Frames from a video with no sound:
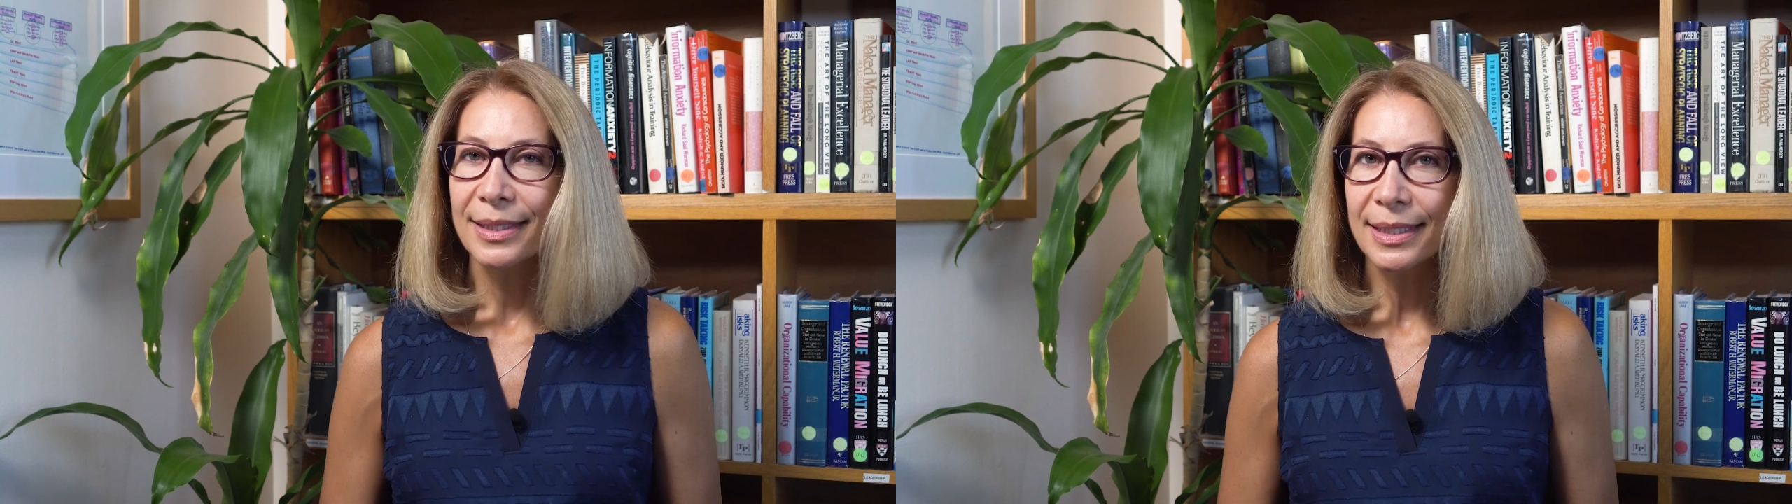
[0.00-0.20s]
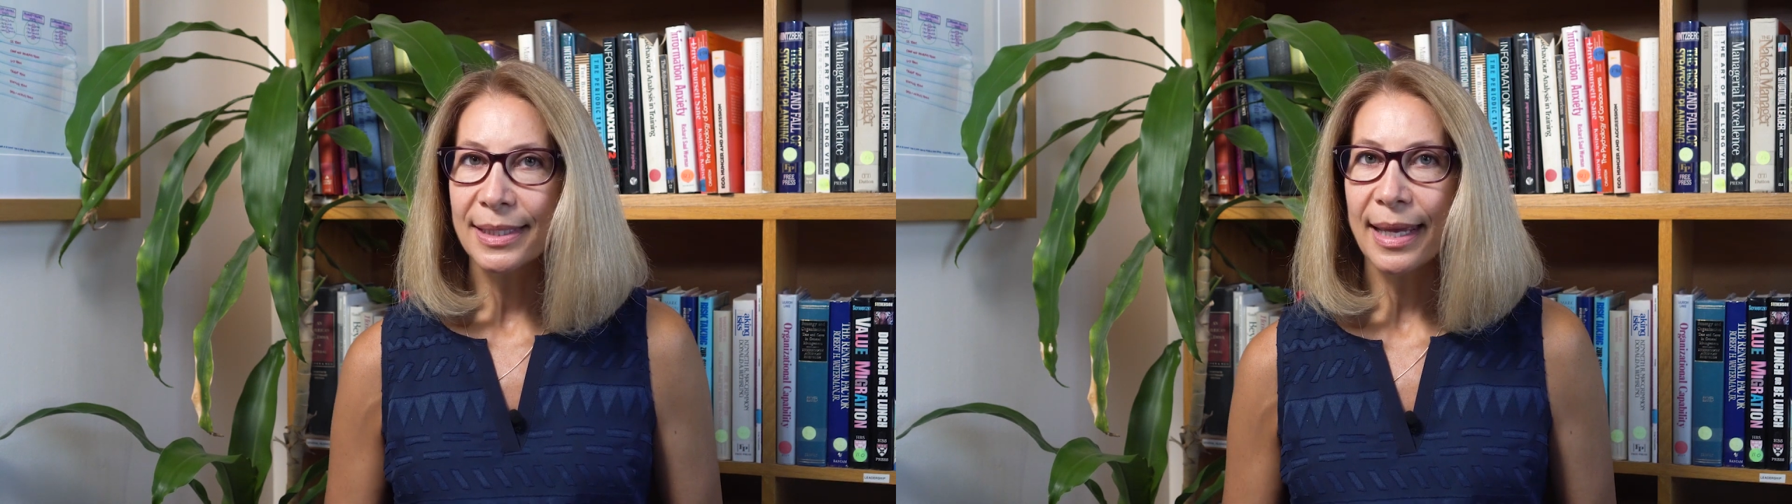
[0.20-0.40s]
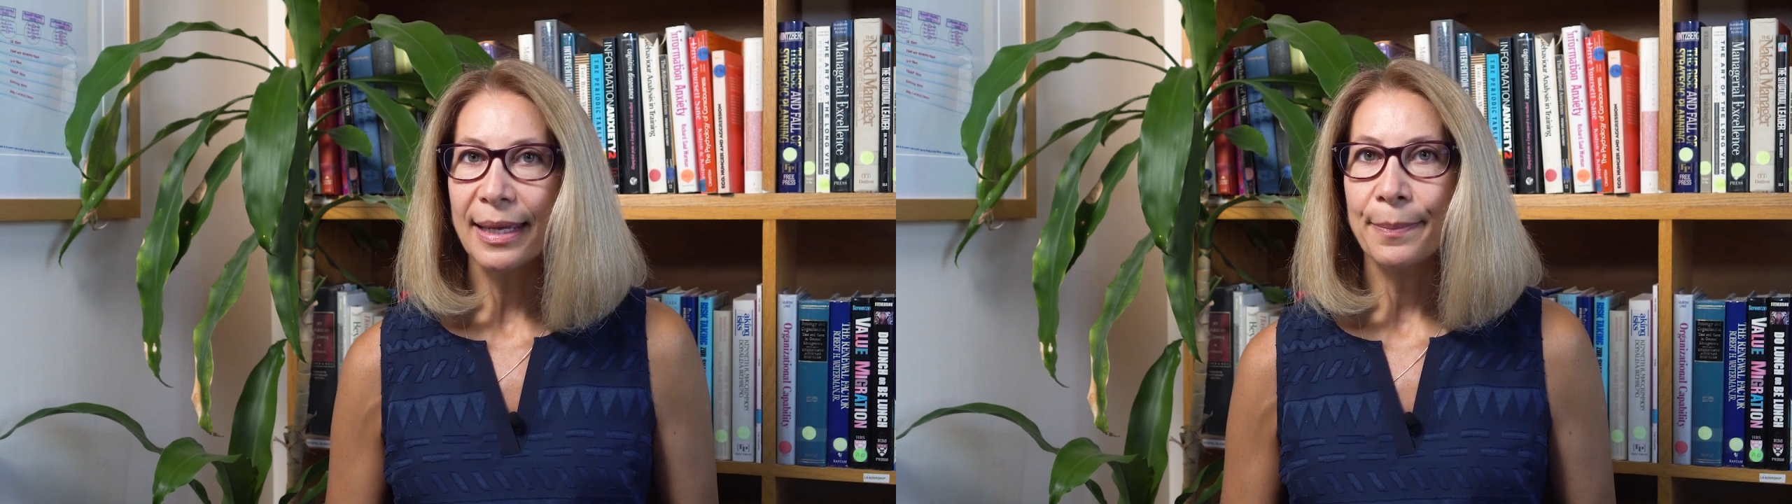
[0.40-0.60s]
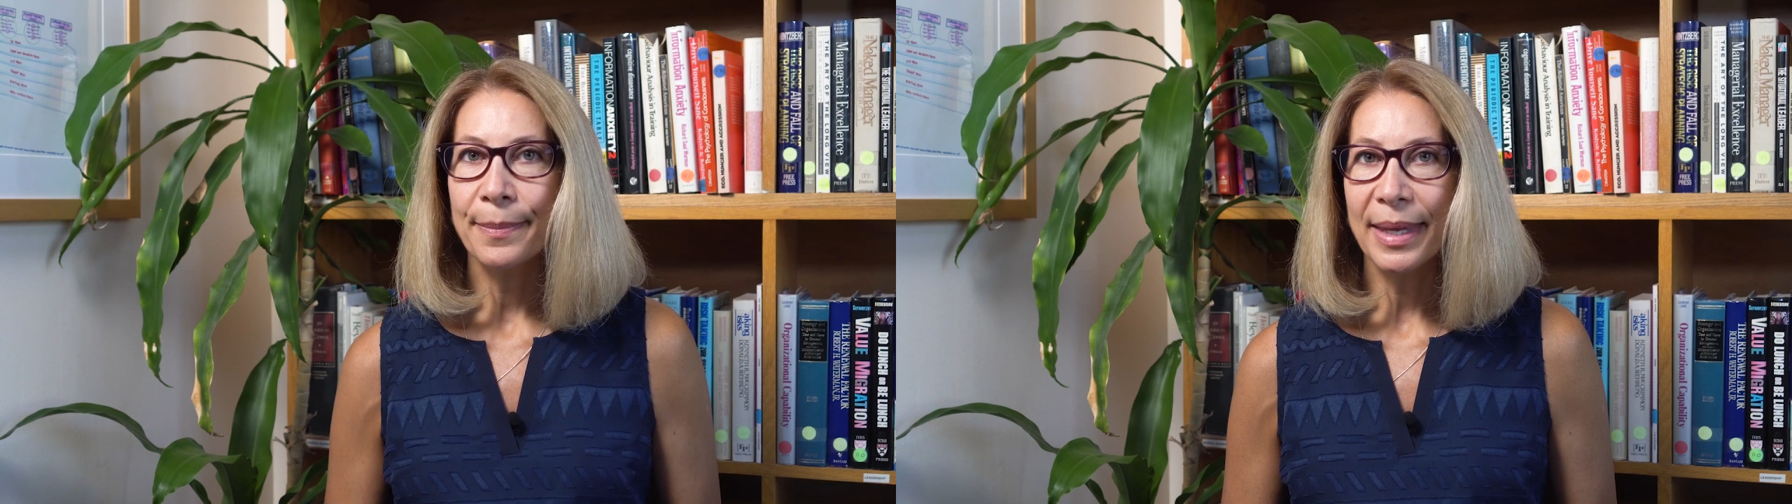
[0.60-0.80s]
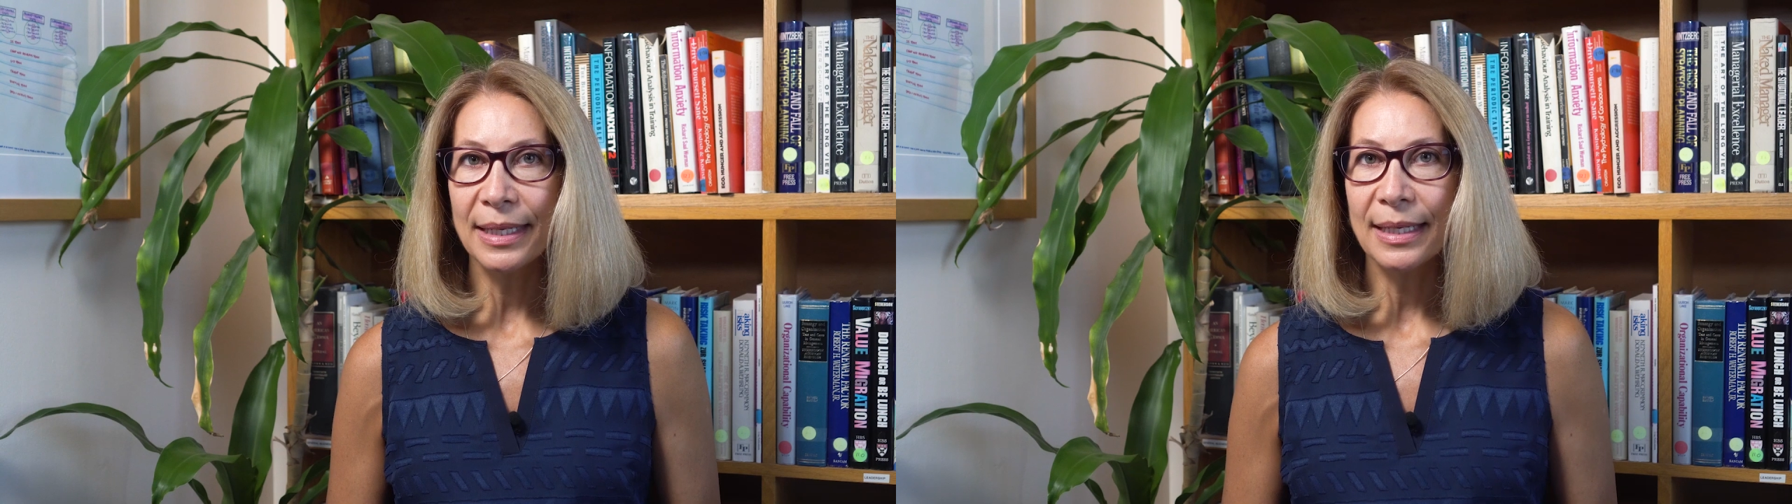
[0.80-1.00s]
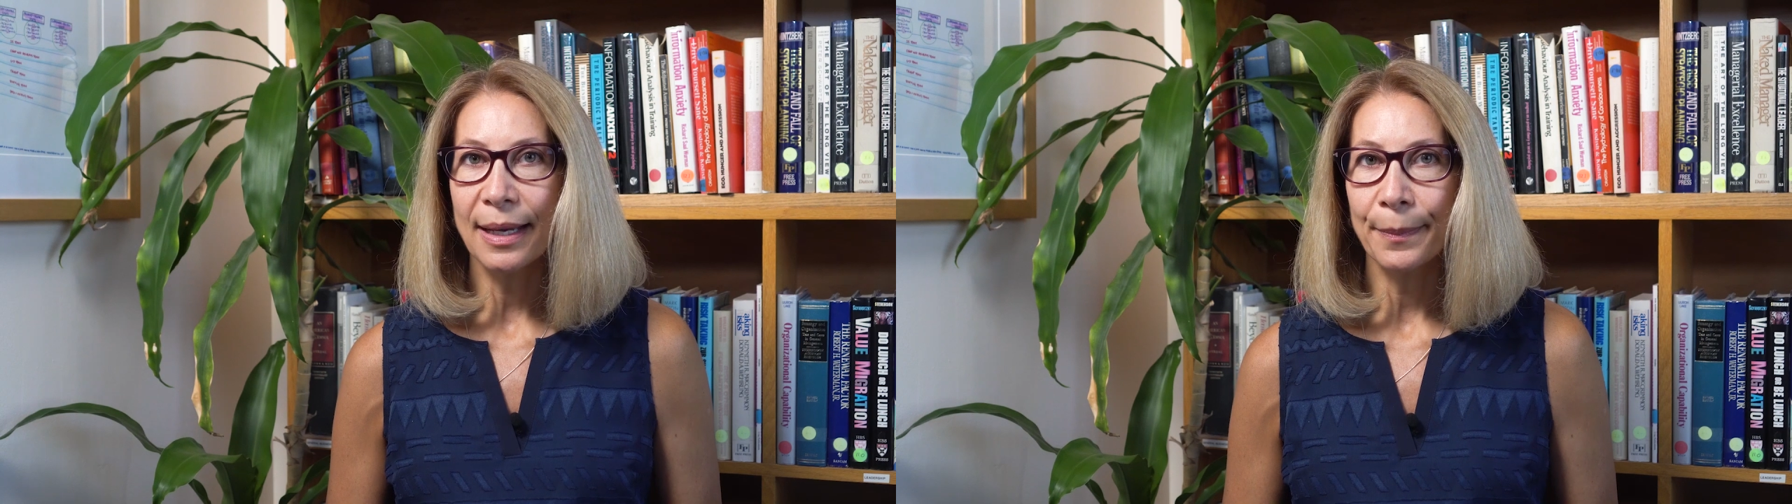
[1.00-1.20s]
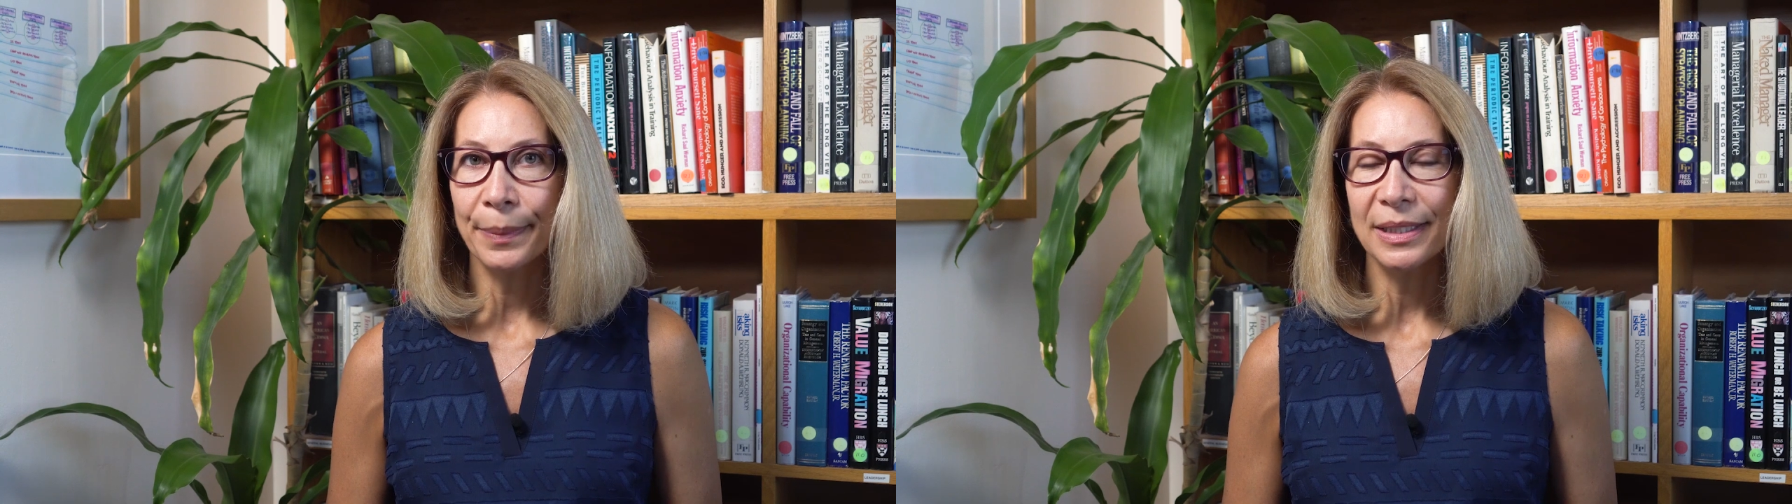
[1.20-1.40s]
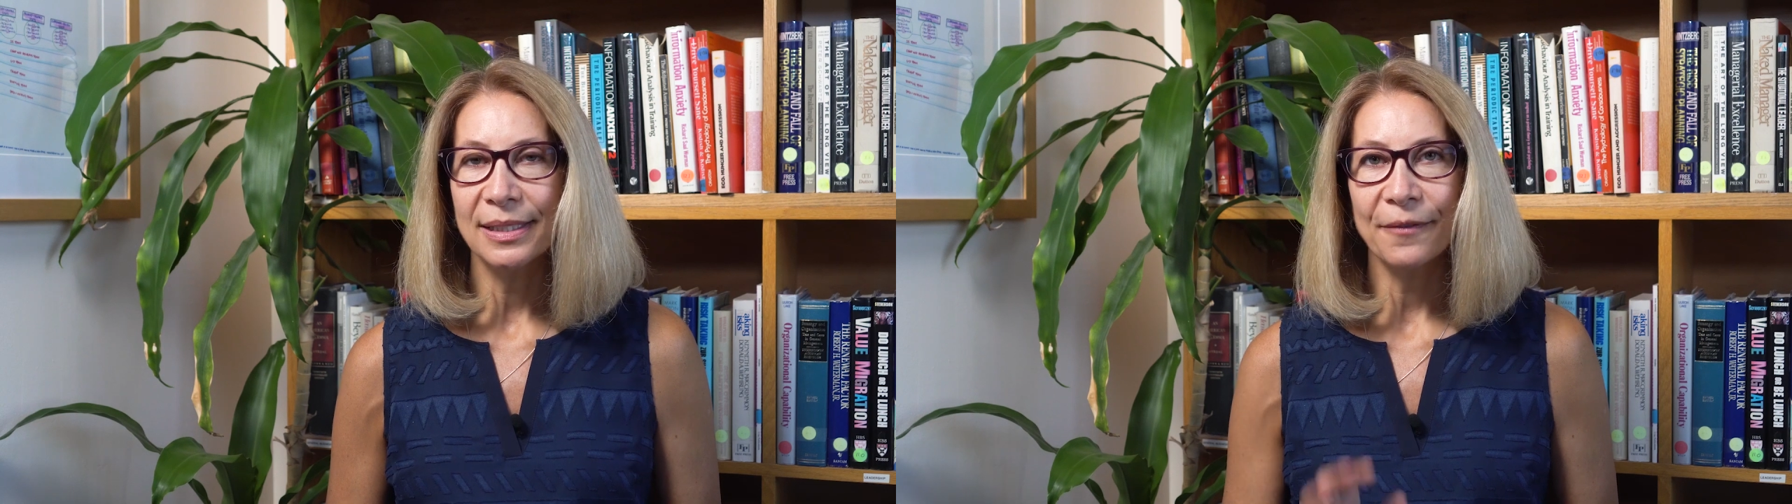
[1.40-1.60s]
Today, many
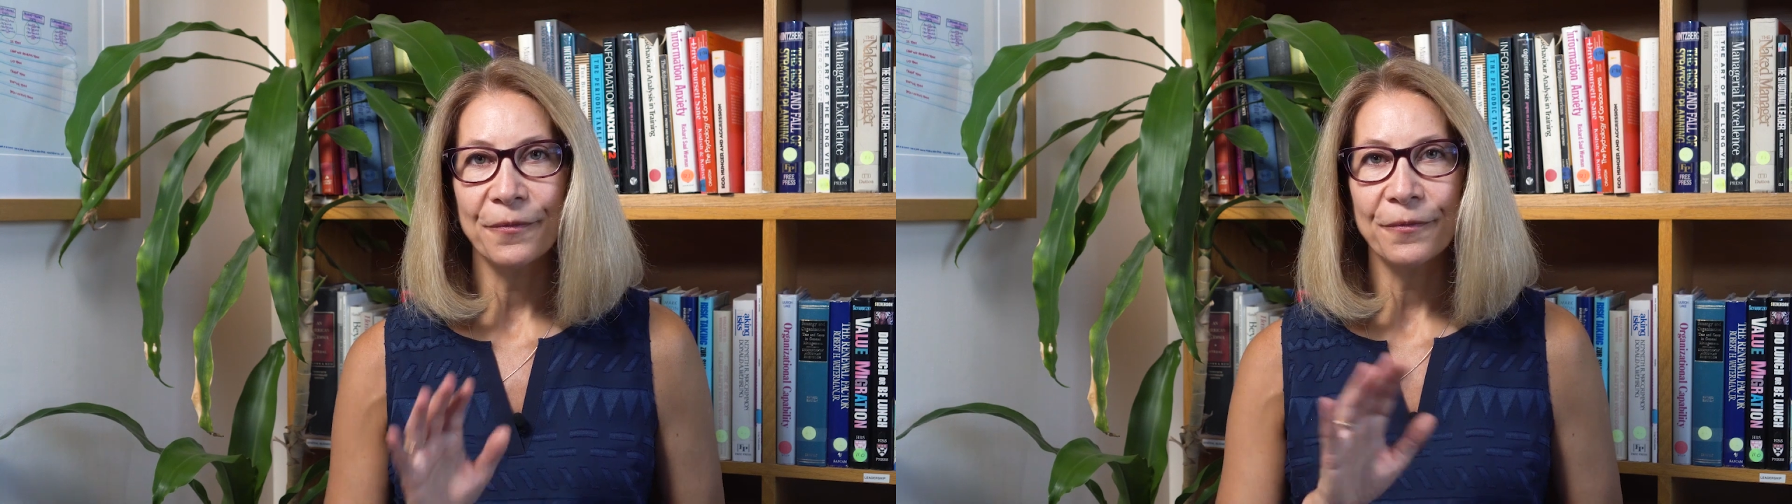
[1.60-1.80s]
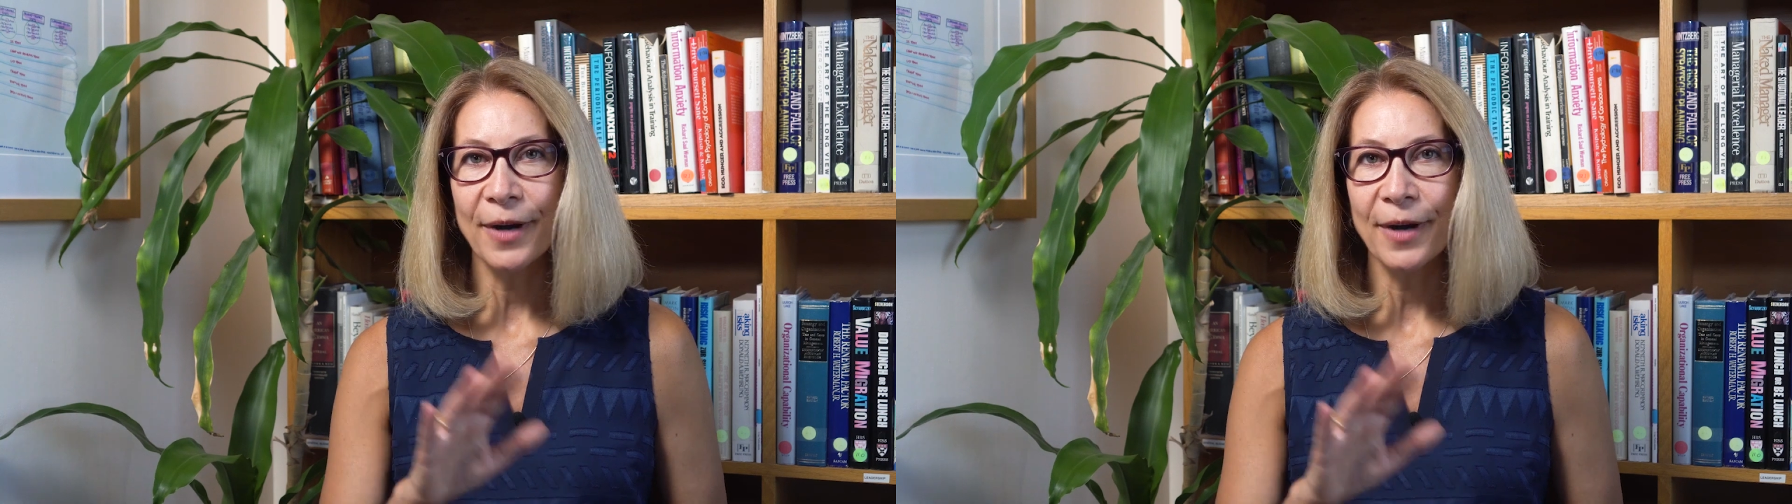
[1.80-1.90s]
companies have